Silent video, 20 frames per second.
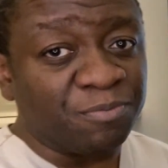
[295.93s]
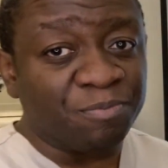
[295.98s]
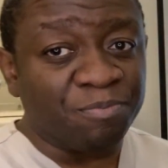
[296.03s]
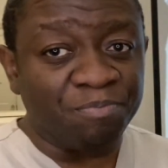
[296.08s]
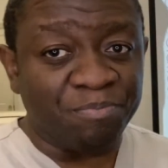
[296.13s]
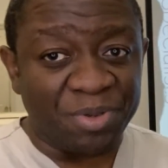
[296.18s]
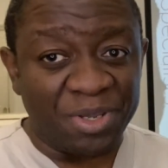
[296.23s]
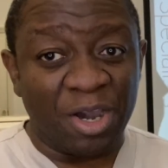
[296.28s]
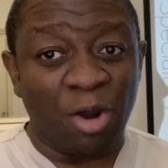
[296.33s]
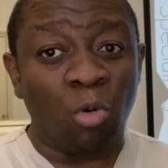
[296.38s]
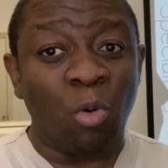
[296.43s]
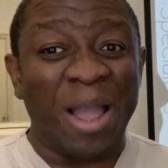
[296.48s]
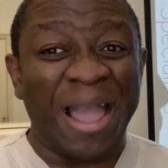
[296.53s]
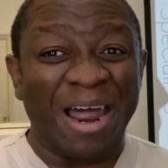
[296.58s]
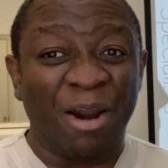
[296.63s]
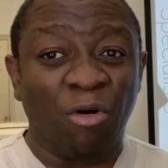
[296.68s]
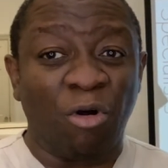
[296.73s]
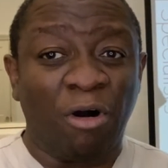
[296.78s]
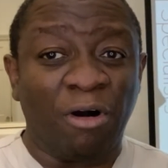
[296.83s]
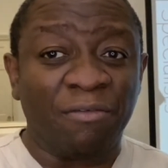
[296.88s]
be
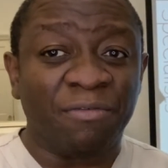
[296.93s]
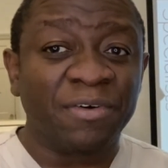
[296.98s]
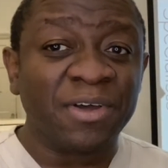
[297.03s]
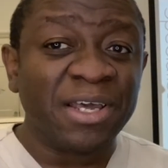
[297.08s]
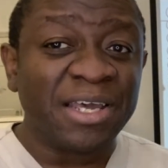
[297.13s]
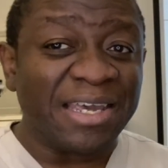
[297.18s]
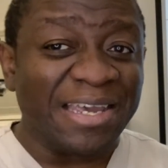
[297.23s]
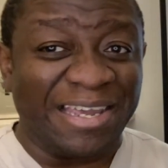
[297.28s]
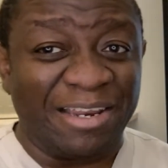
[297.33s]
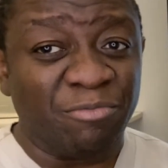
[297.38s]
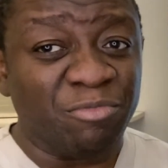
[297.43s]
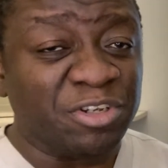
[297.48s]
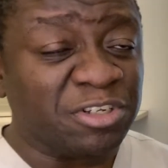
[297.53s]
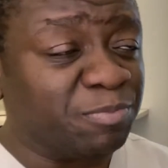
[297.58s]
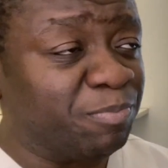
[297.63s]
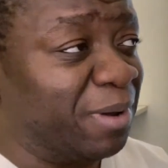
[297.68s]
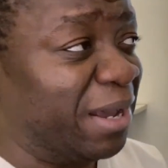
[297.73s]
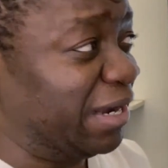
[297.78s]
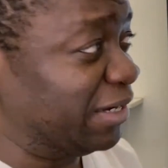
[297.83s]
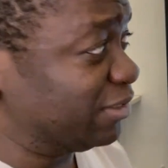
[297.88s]
aware of in respect